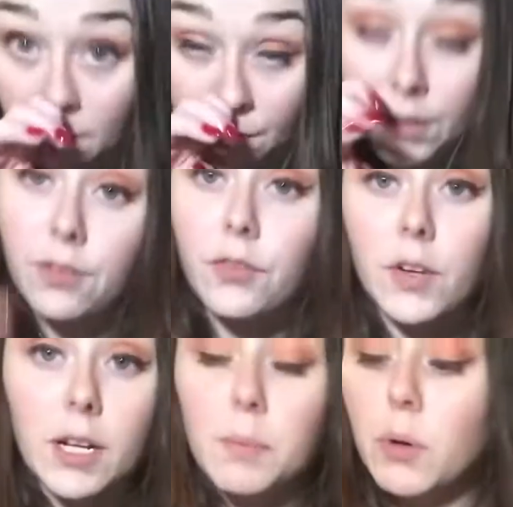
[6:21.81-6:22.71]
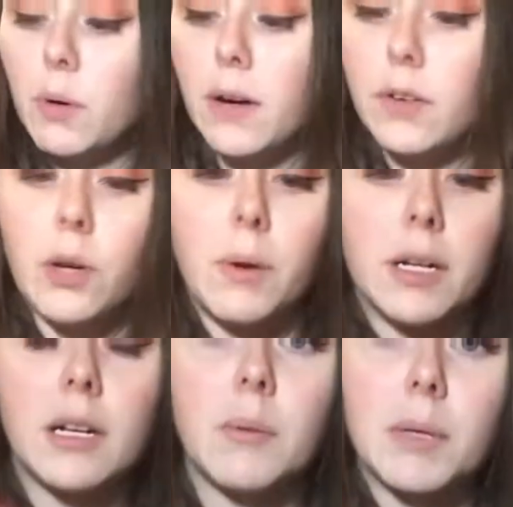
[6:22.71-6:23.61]
Feel free to put whatever you
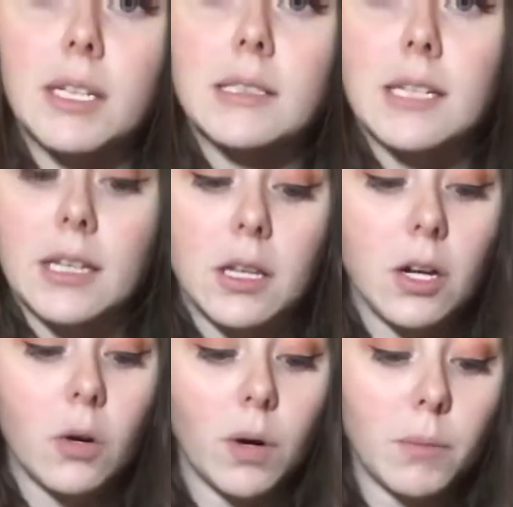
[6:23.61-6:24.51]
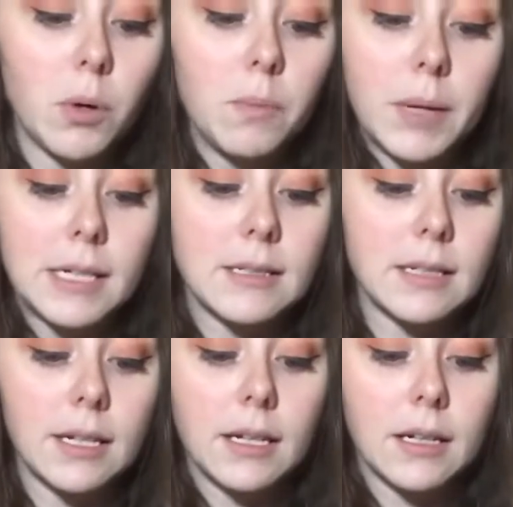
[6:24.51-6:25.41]
want in it, but that's like the normal
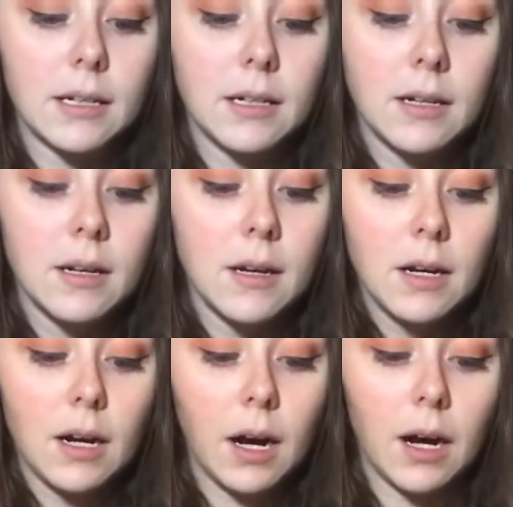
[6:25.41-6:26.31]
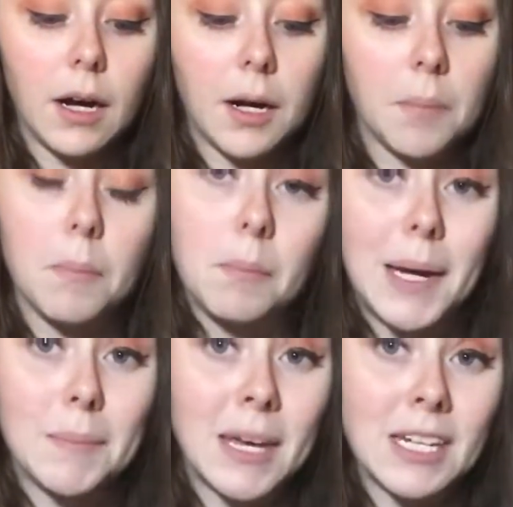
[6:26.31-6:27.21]
basic
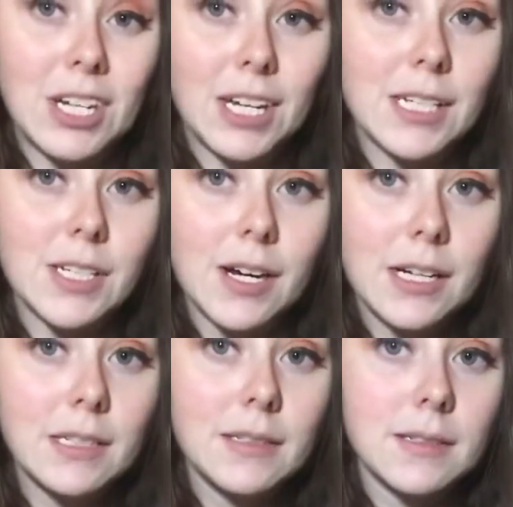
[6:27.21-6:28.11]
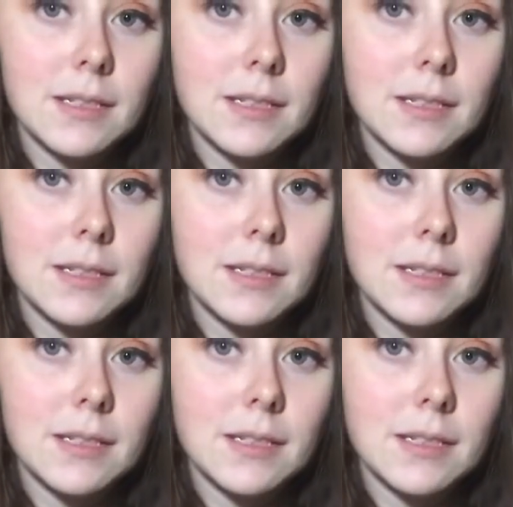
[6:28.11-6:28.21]
bang bang chicken sauce.